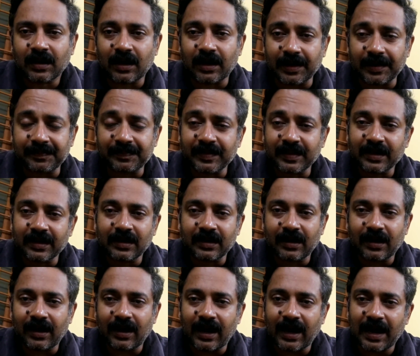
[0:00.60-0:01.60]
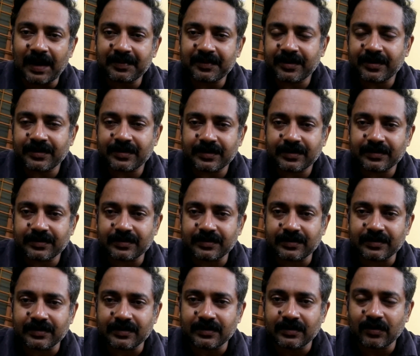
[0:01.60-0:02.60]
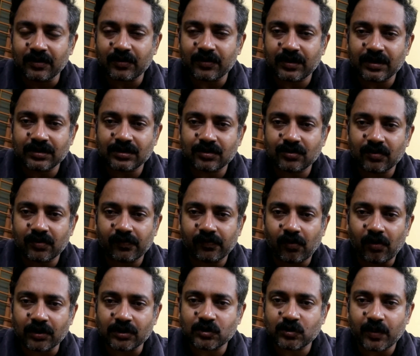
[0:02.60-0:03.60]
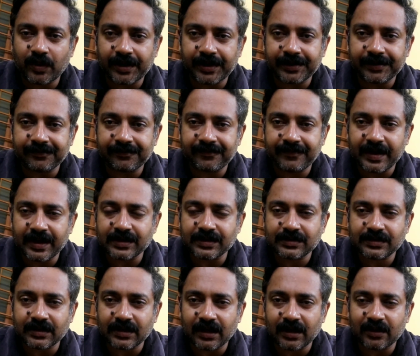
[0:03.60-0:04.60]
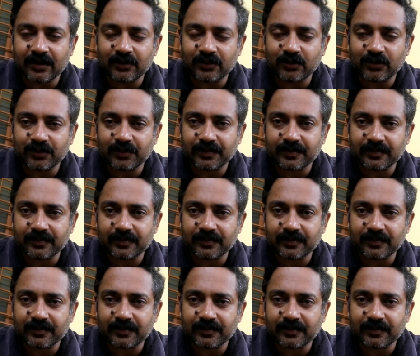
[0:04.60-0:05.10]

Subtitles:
Hi, I'm going to look into a Volkswagen Vento